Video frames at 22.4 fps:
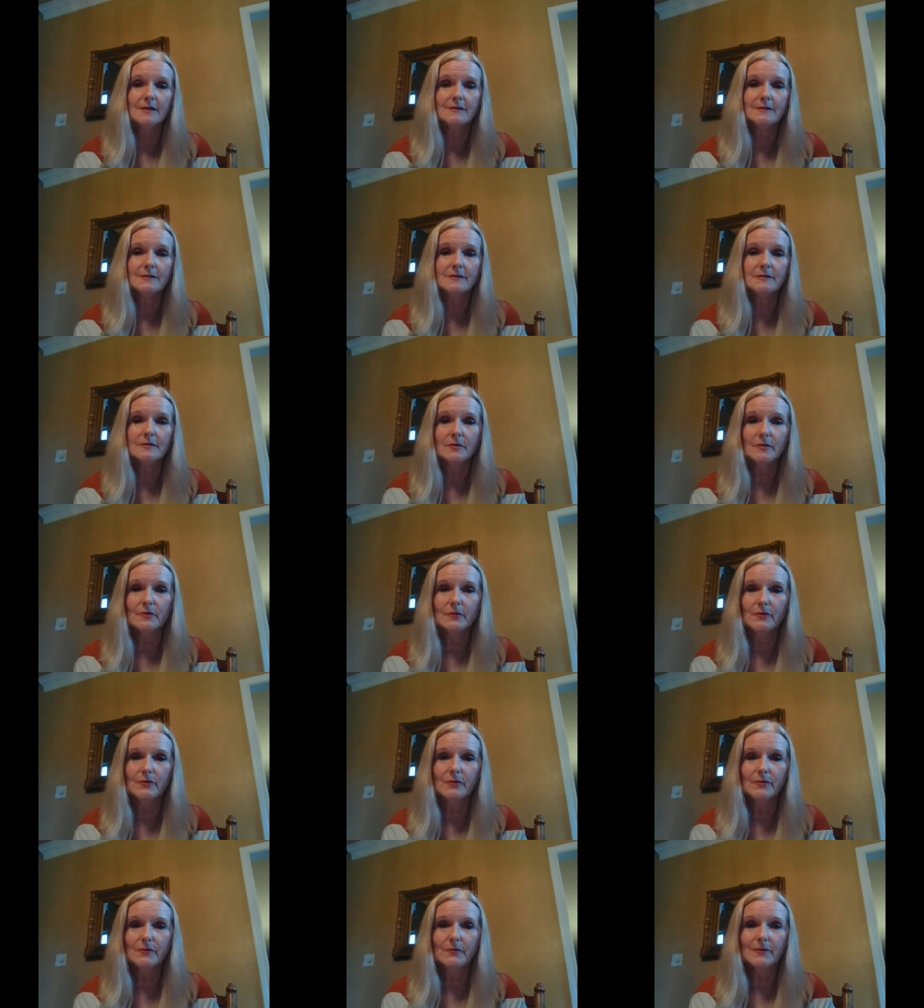
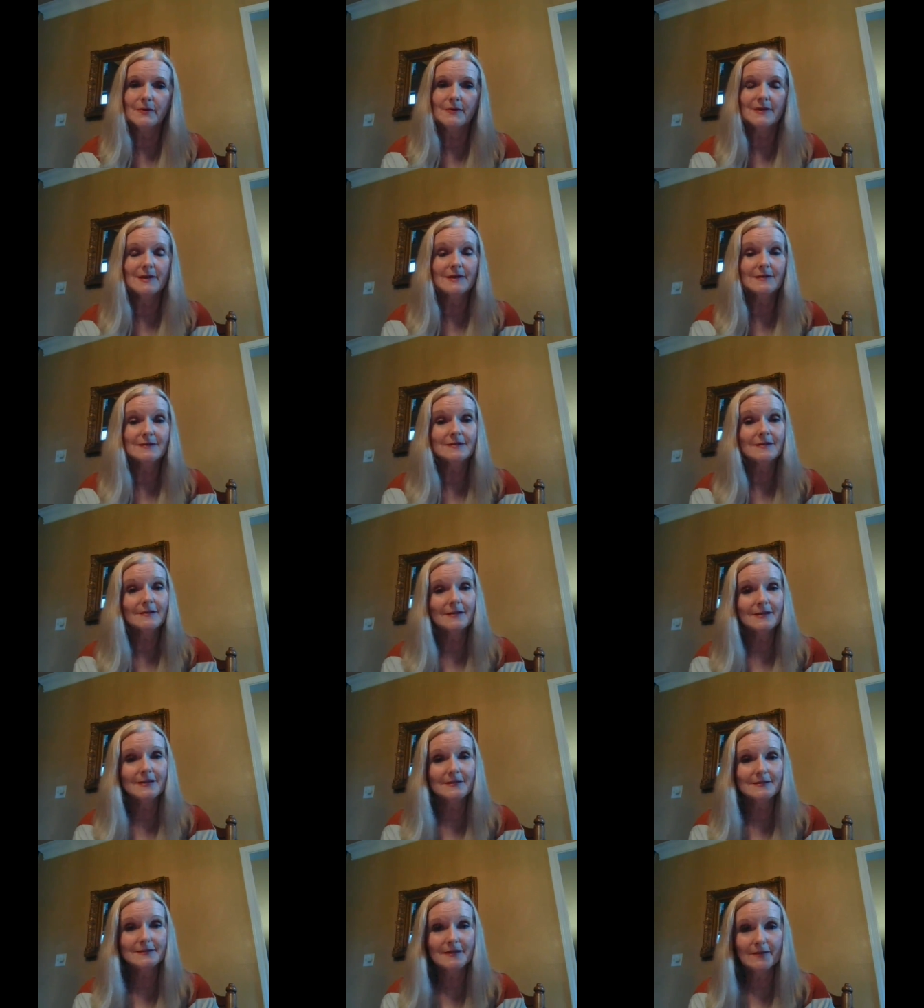So that's
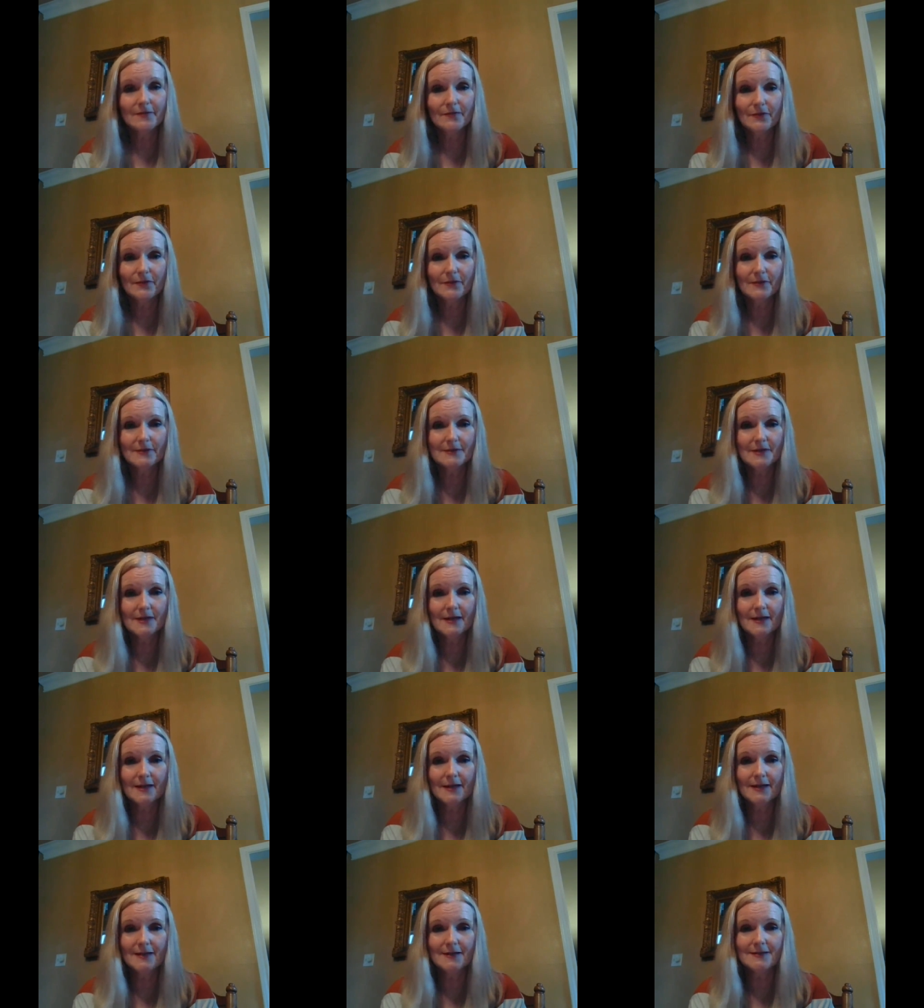our lesson for
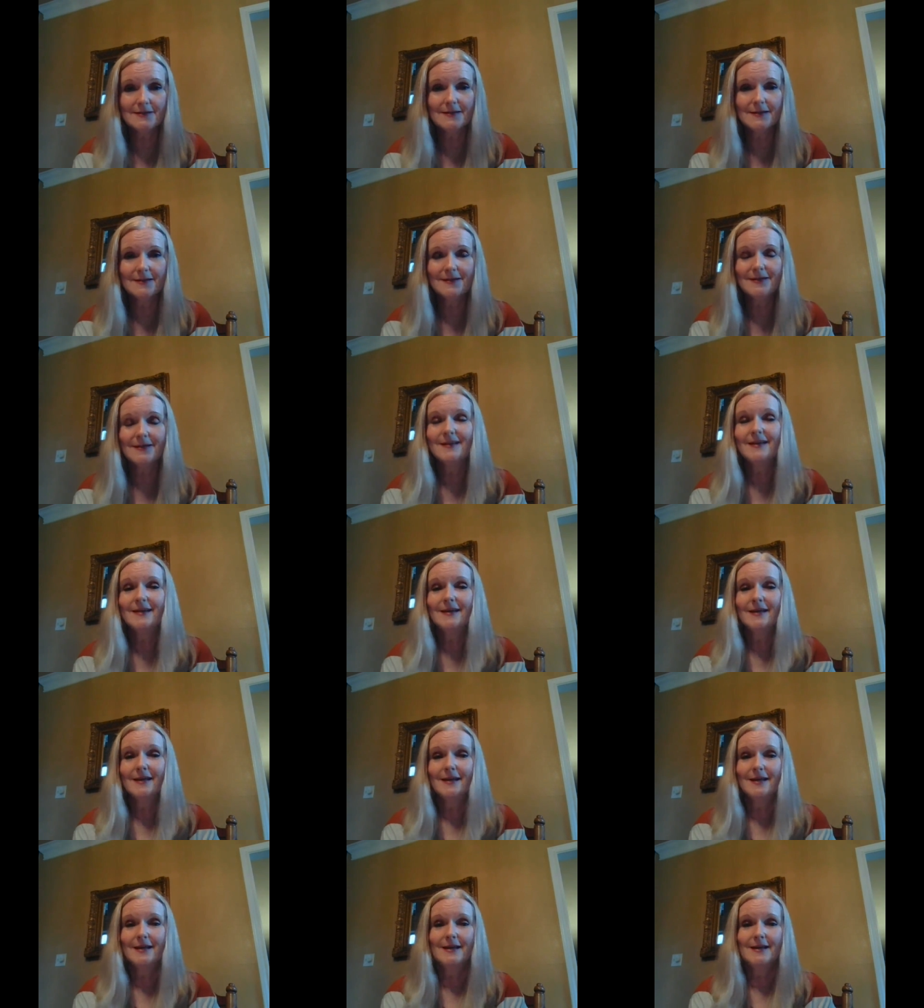tonight.
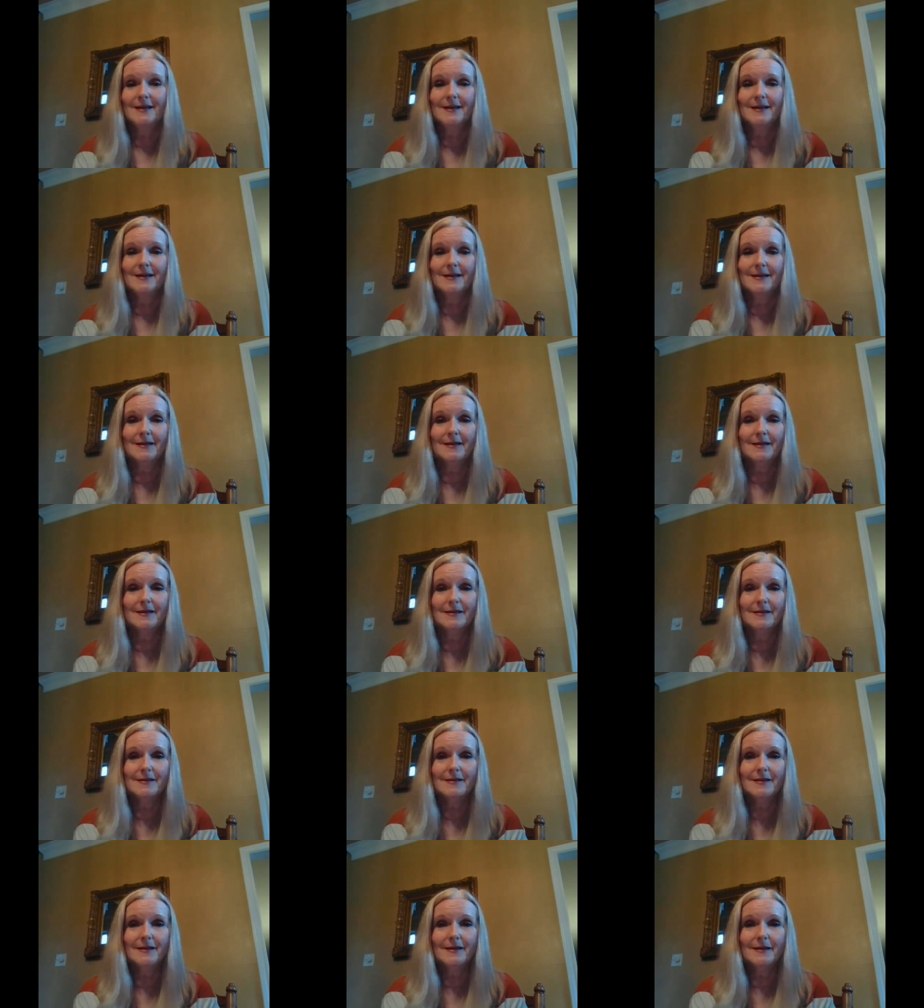
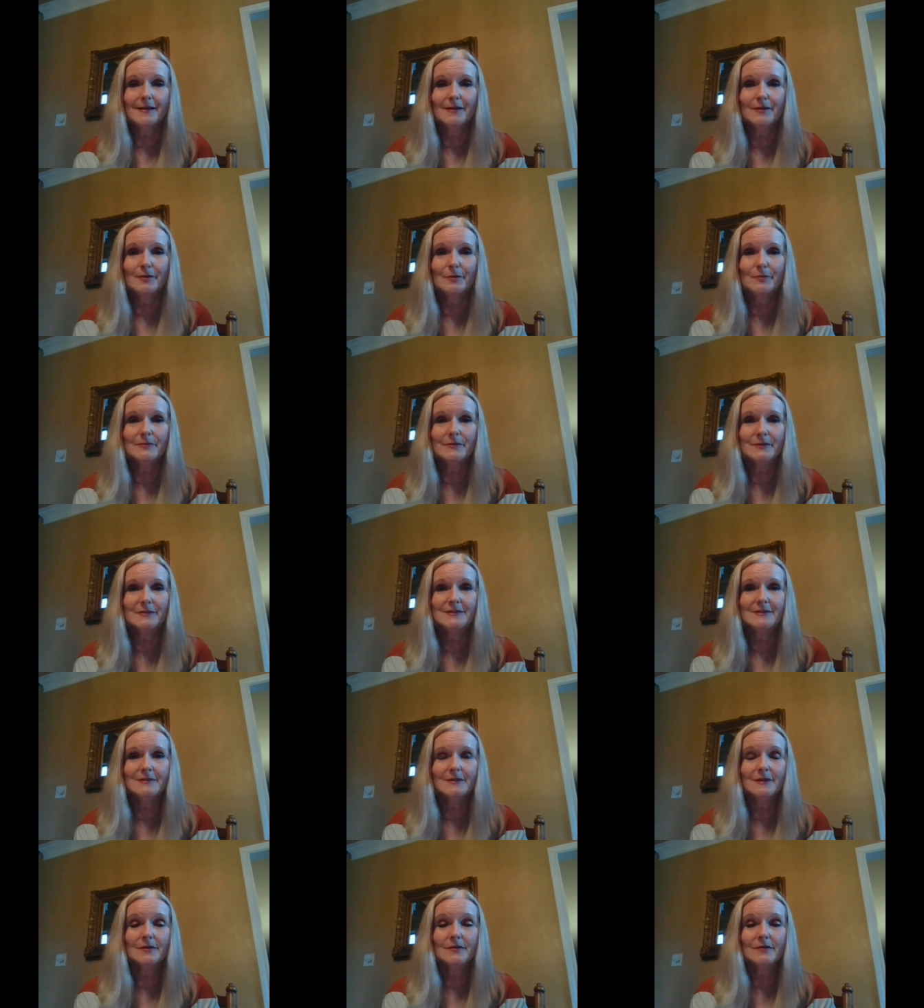And I hope to
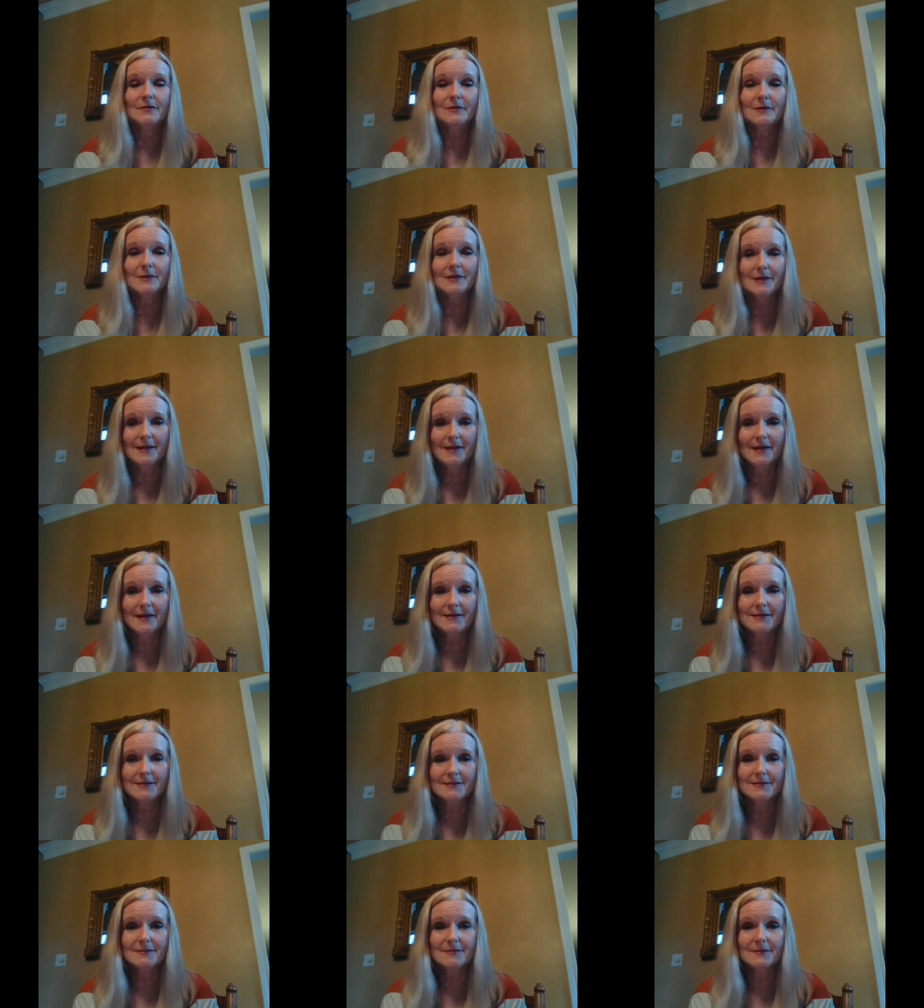see you in
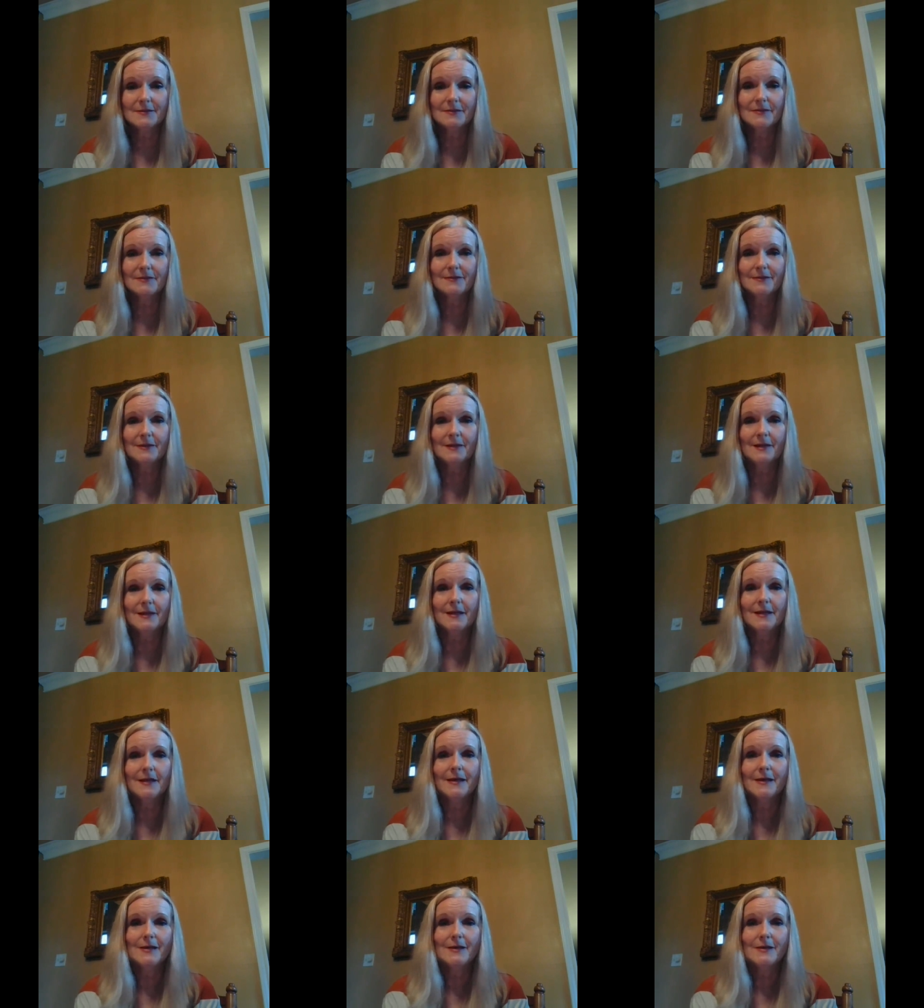class soon.
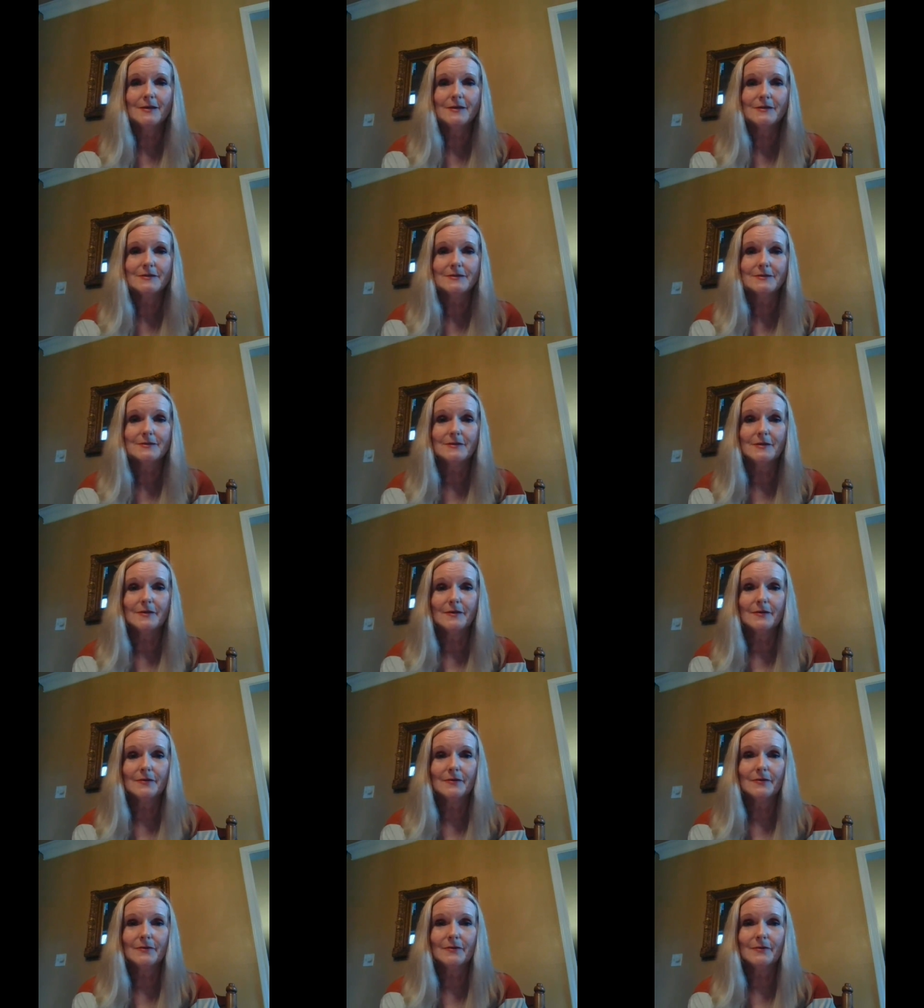
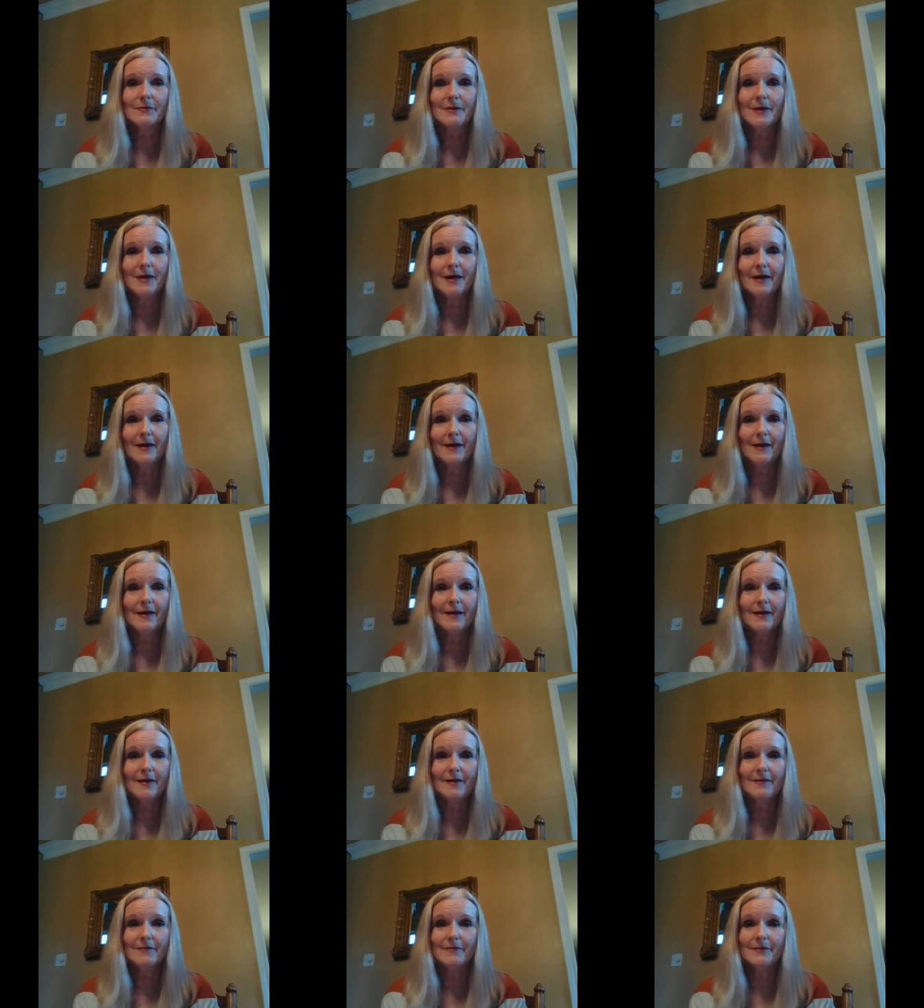So
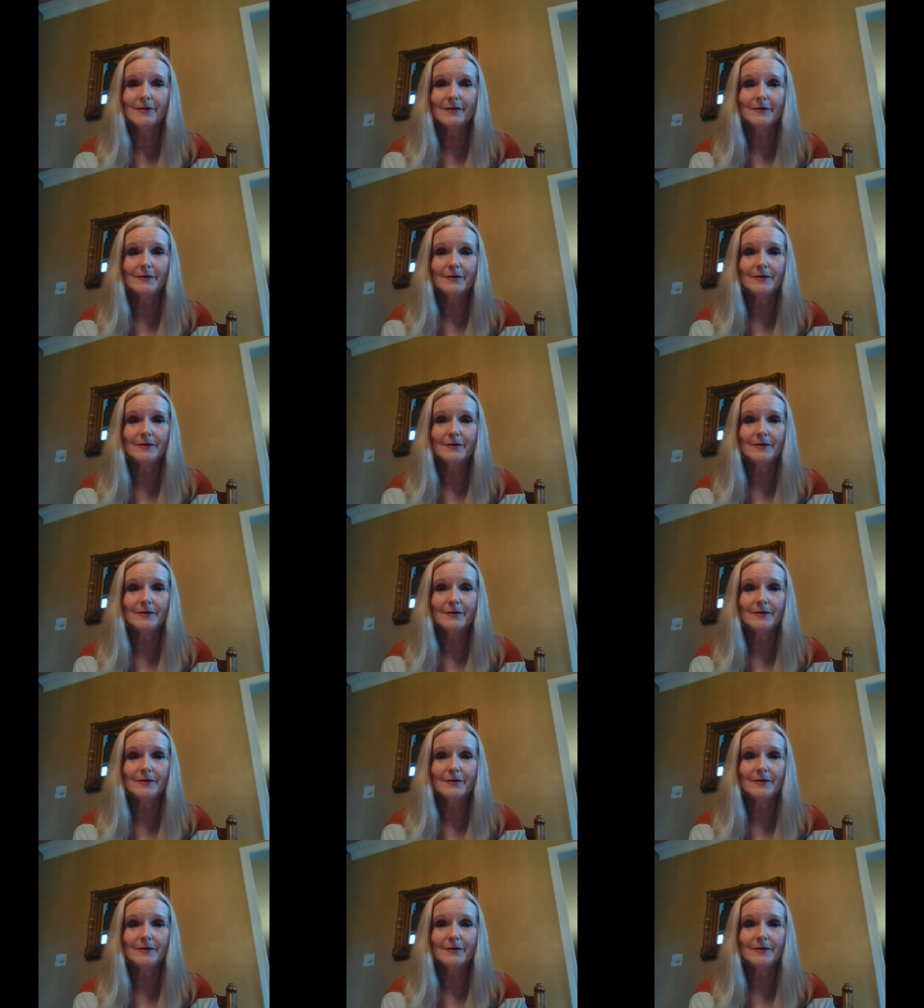have a